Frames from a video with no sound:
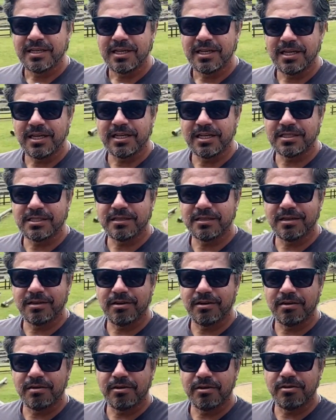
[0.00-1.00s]
It's
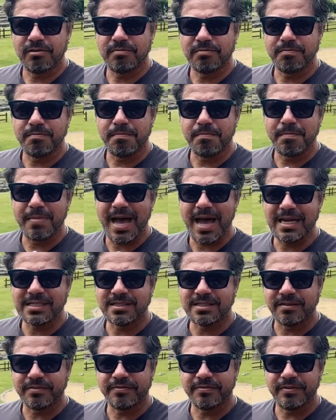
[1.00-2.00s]

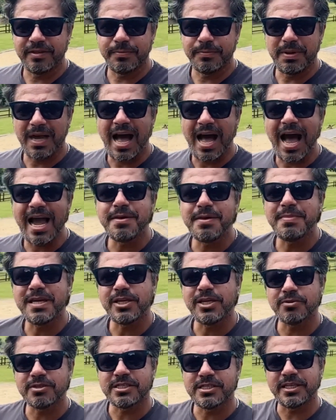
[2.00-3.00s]
massive. Behind me,
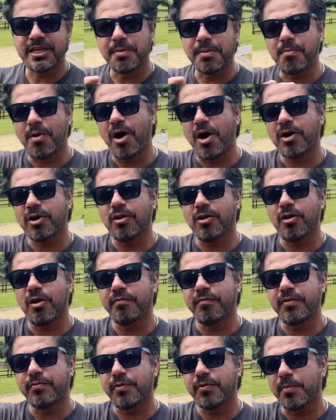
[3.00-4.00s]
you'll see a model
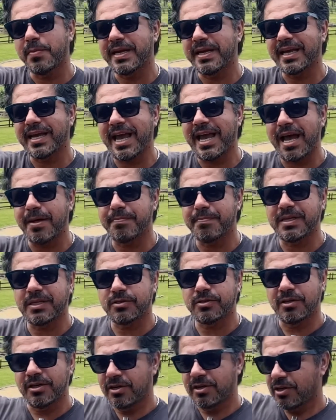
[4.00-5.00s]
of a Roman
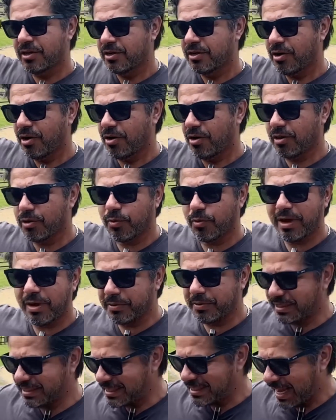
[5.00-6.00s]
encampment, all the way
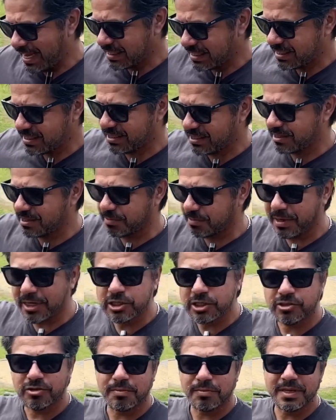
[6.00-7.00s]
with tents and some
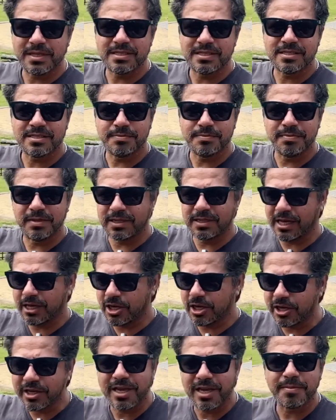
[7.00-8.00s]
instruments like
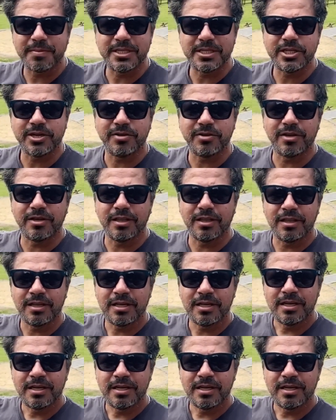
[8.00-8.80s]
cooking material,